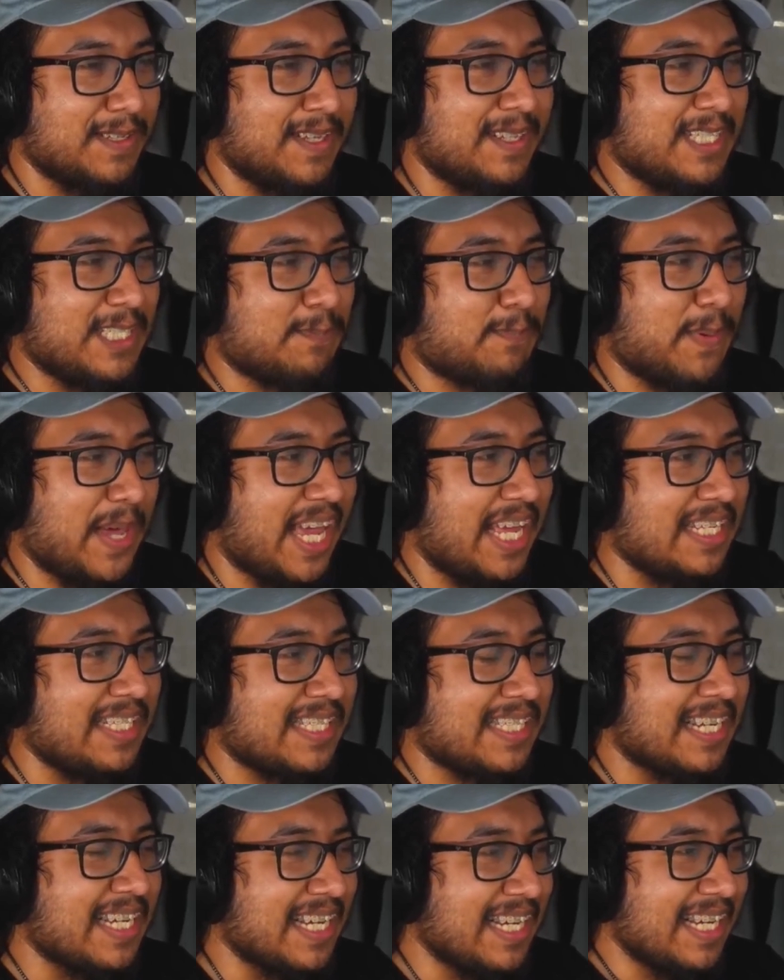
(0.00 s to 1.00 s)

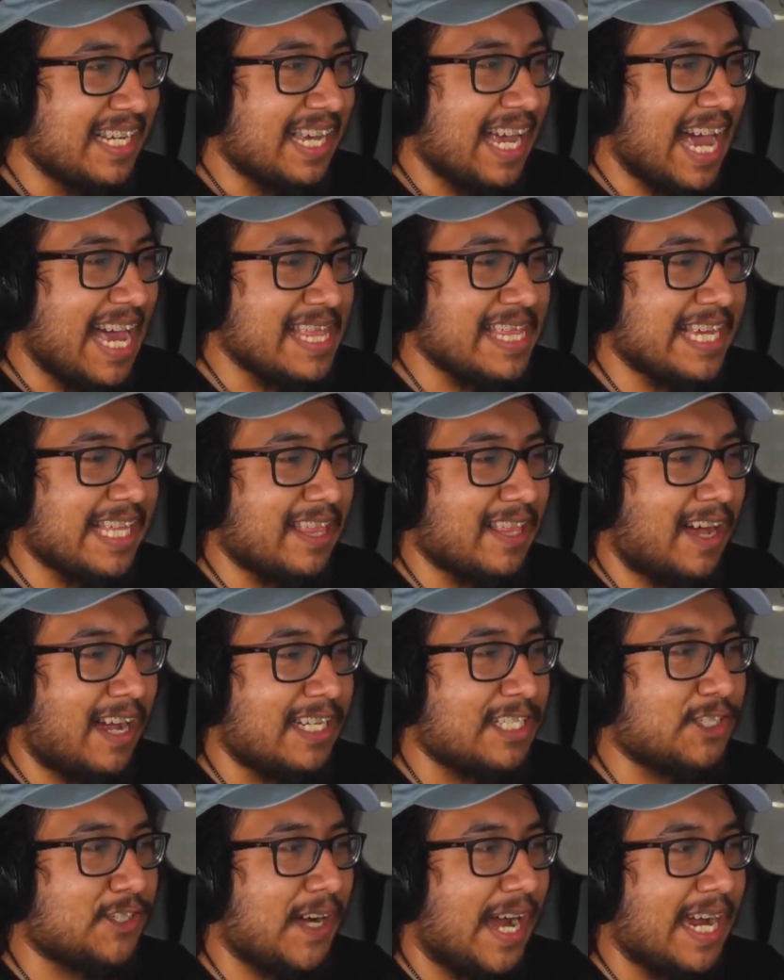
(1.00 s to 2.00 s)
space and they
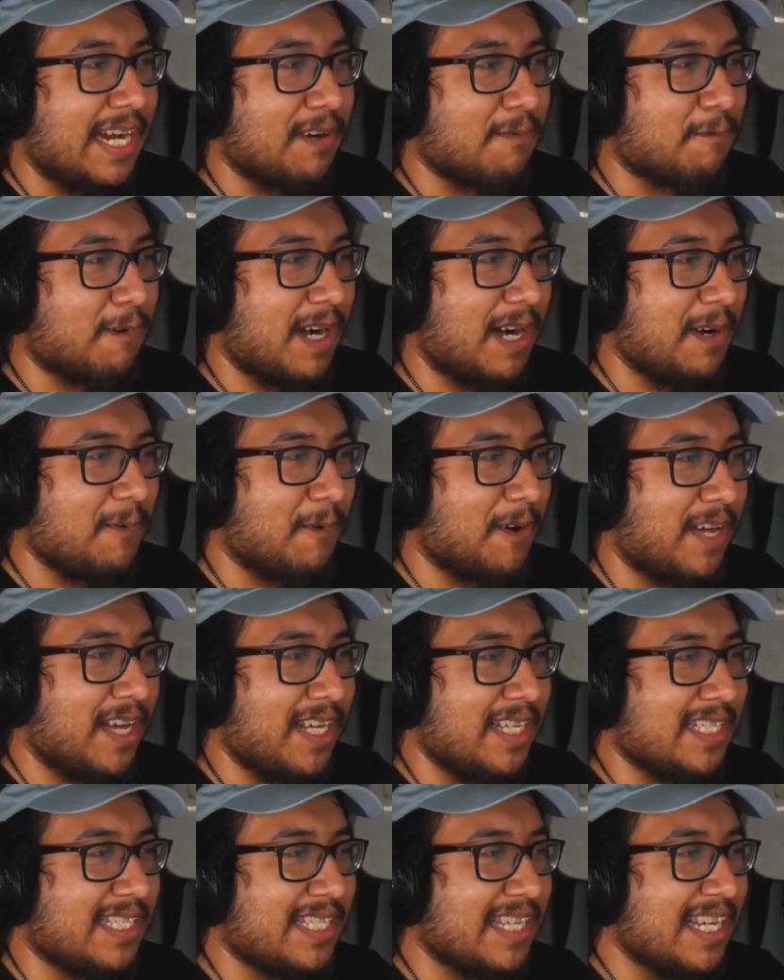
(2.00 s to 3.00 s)
lost track of where it
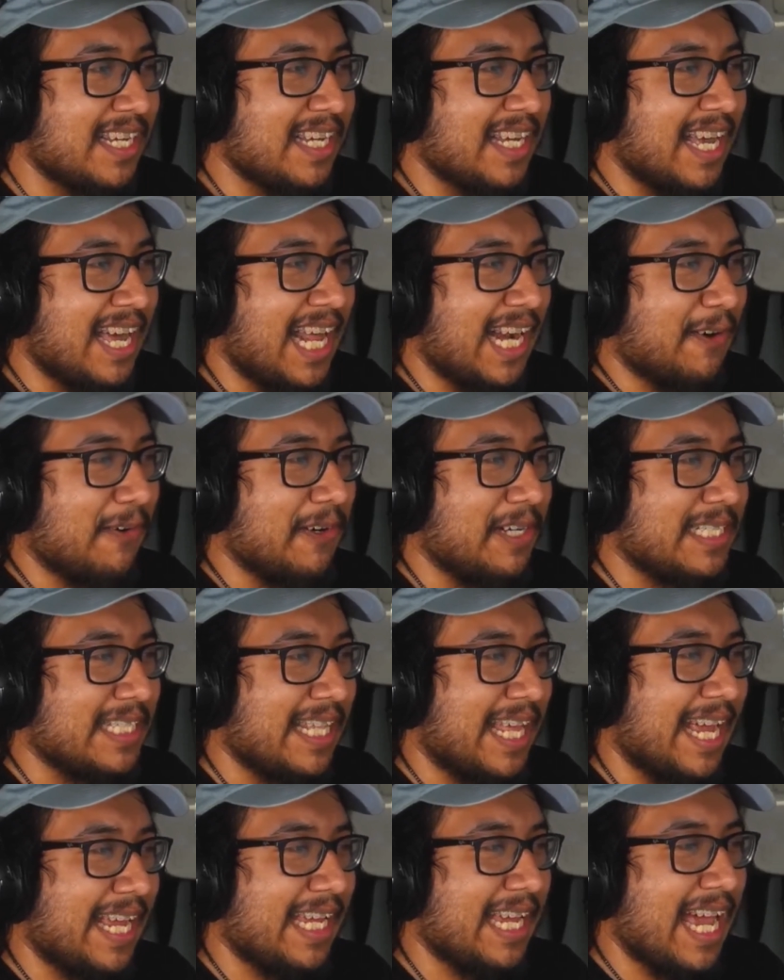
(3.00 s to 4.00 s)
was and it was yeah.
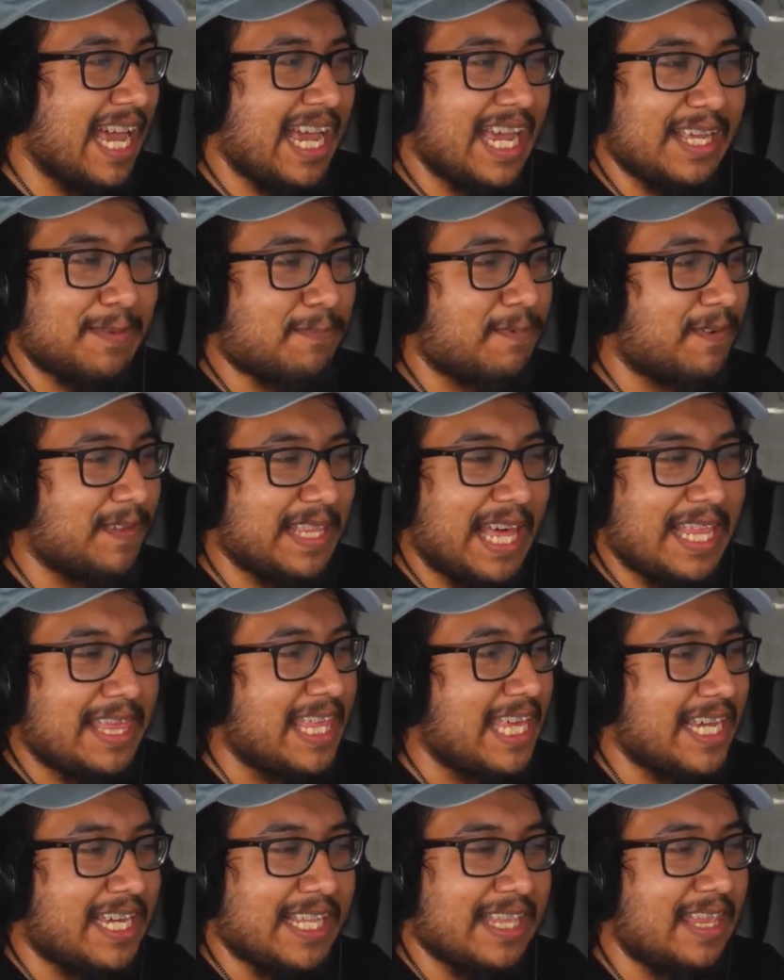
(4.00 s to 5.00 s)
like, hey, that
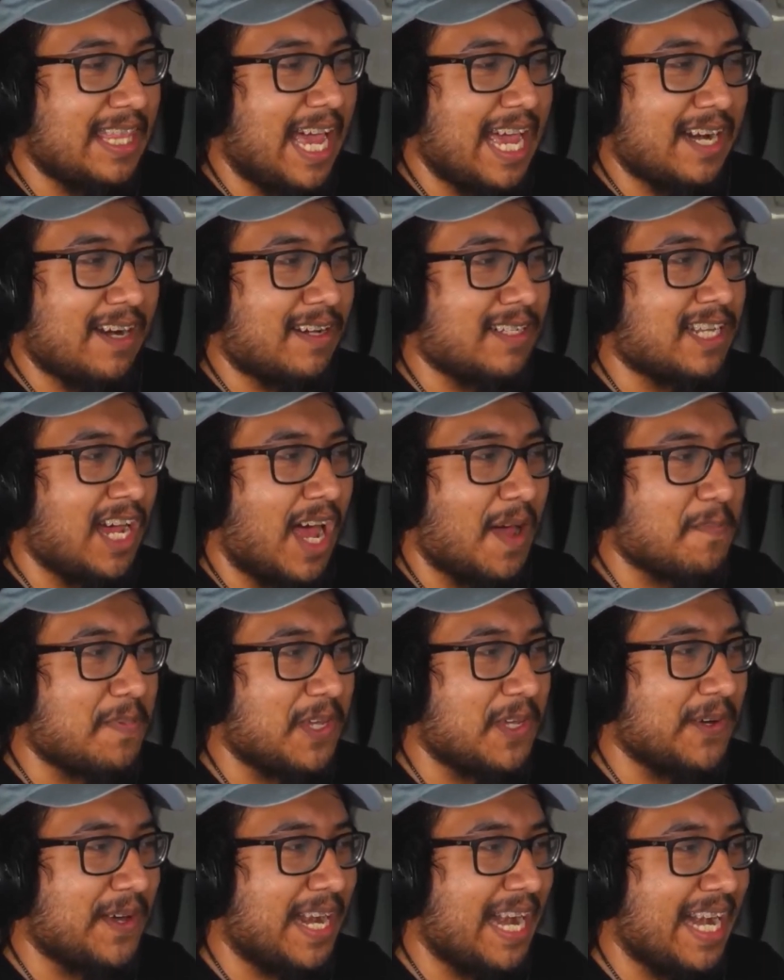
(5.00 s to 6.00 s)
thing could land on top of
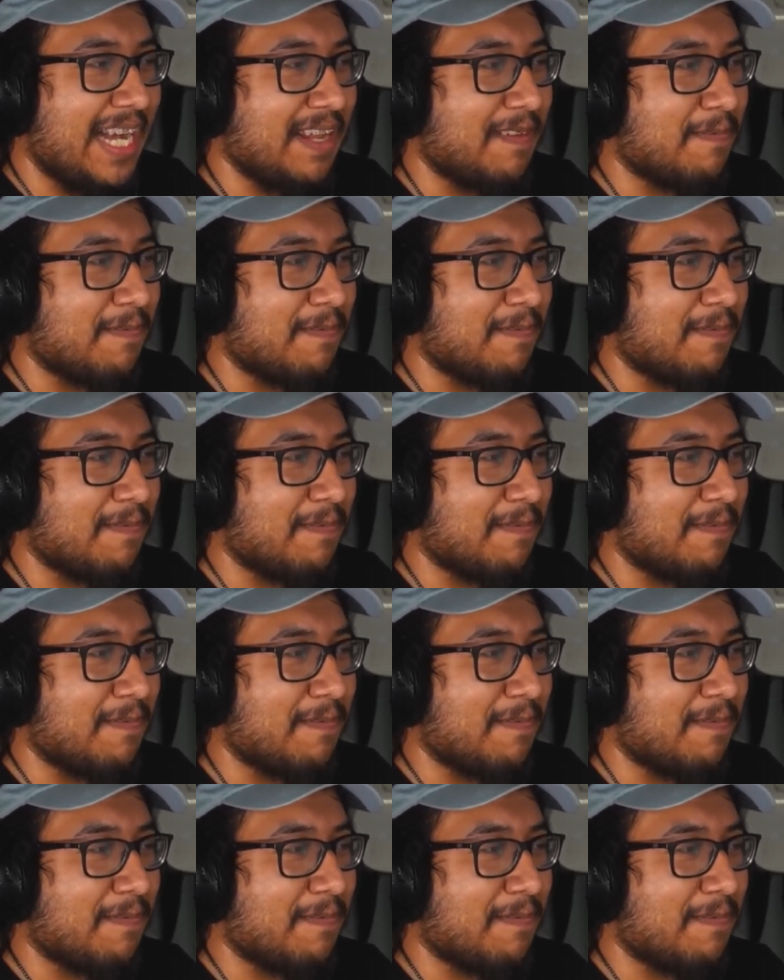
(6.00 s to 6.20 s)
you at any